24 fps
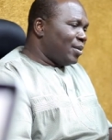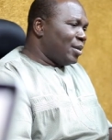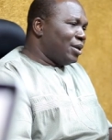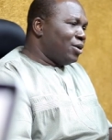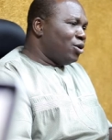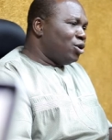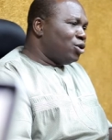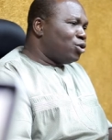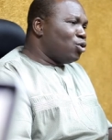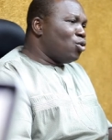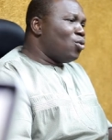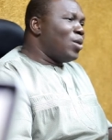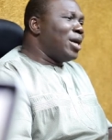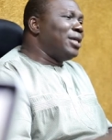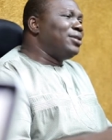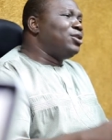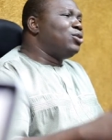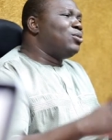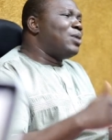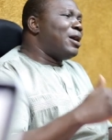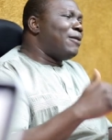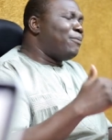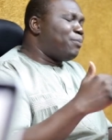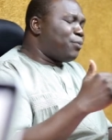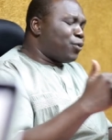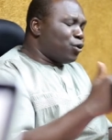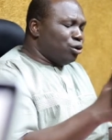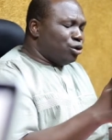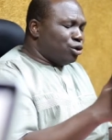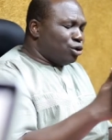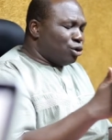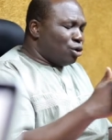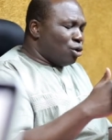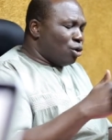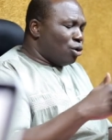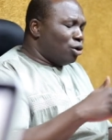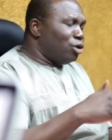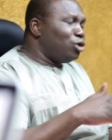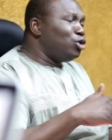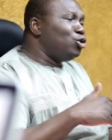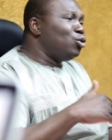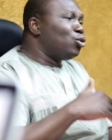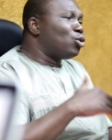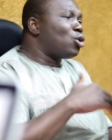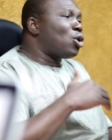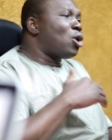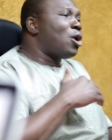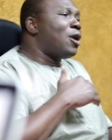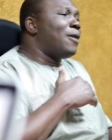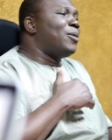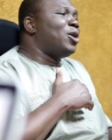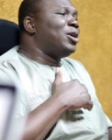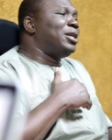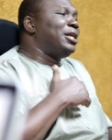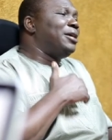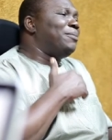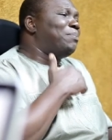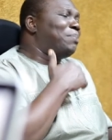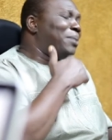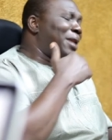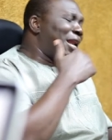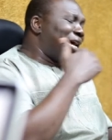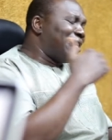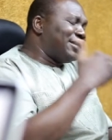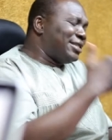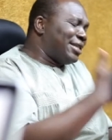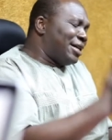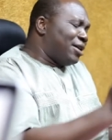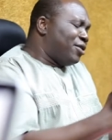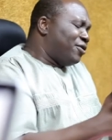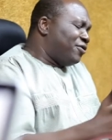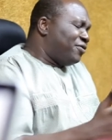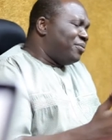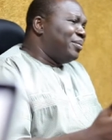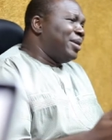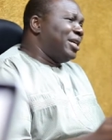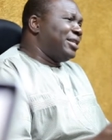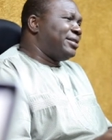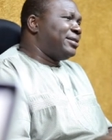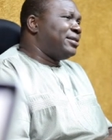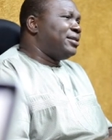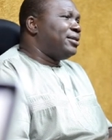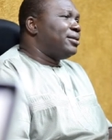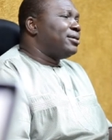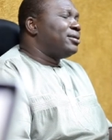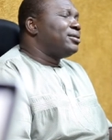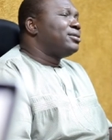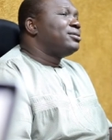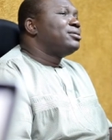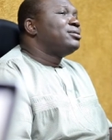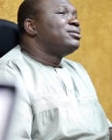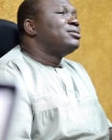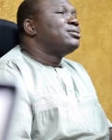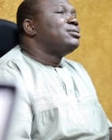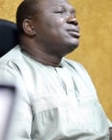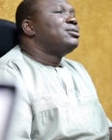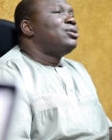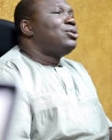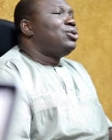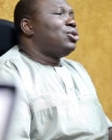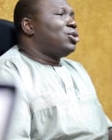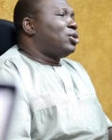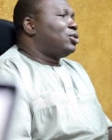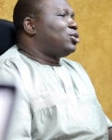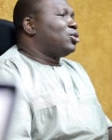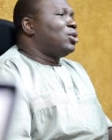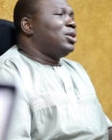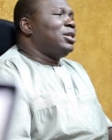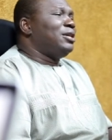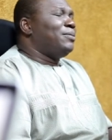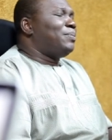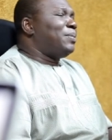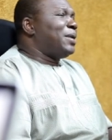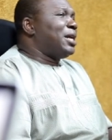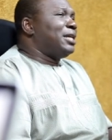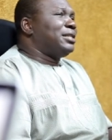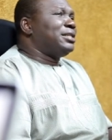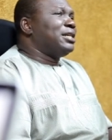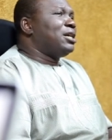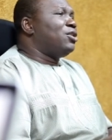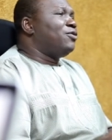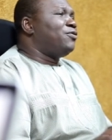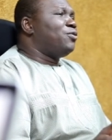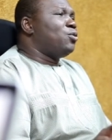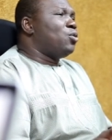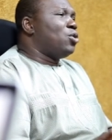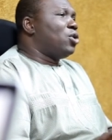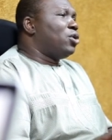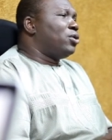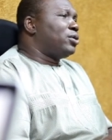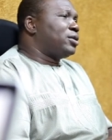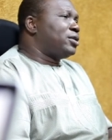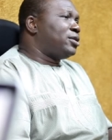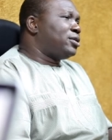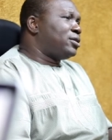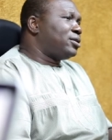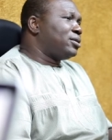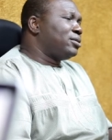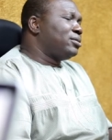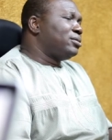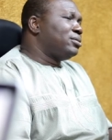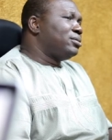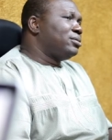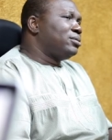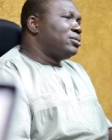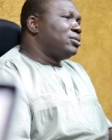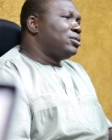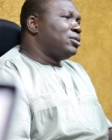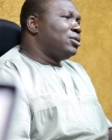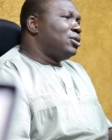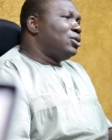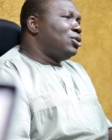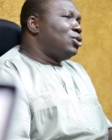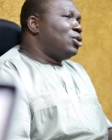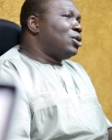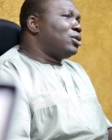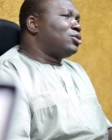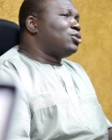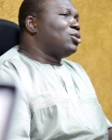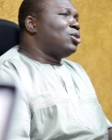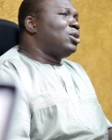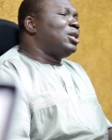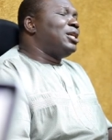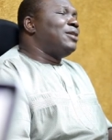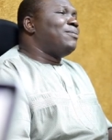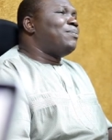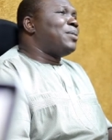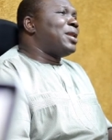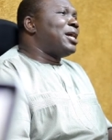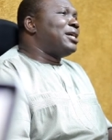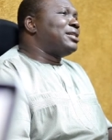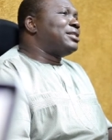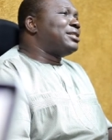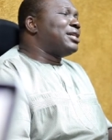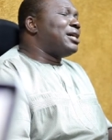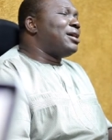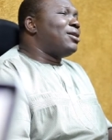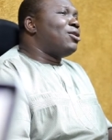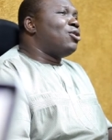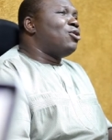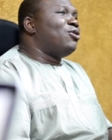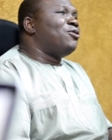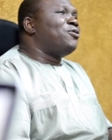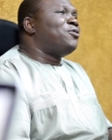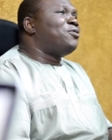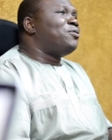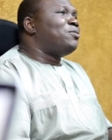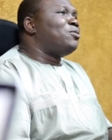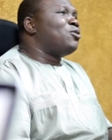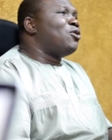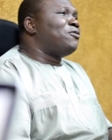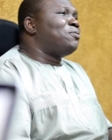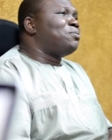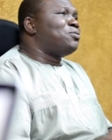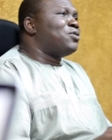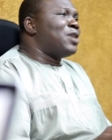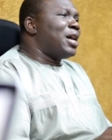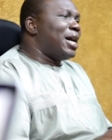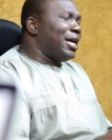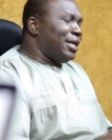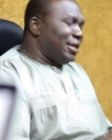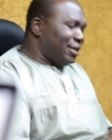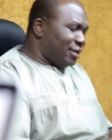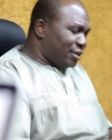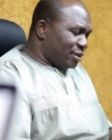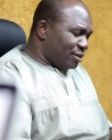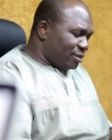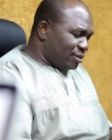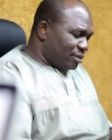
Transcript: So when you approach God, you come on a platter of mercy, not on a platter of works, not on a platter of pride.